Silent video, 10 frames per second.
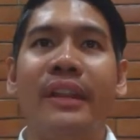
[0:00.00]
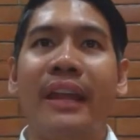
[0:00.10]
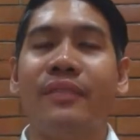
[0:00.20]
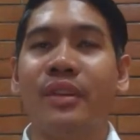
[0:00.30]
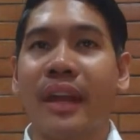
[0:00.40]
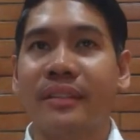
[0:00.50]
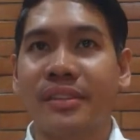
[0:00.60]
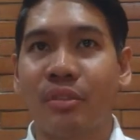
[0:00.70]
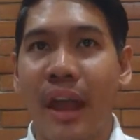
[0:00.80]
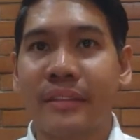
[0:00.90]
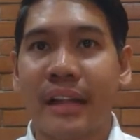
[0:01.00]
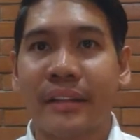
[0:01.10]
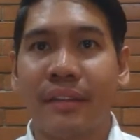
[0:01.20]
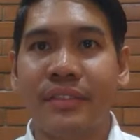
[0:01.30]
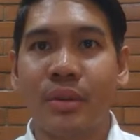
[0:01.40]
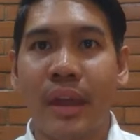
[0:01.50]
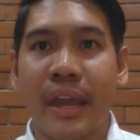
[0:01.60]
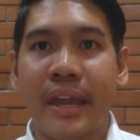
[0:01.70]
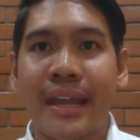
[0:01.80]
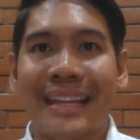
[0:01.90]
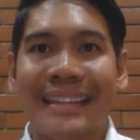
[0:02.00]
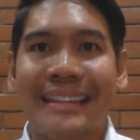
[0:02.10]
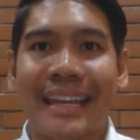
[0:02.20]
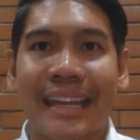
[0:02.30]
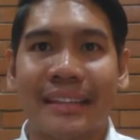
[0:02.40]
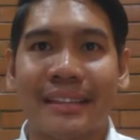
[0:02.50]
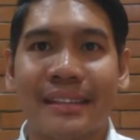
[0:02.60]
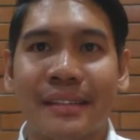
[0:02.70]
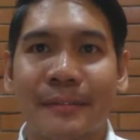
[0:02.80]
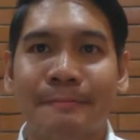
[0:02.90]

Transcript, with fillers: And if you get this right, I'll give you a ticket.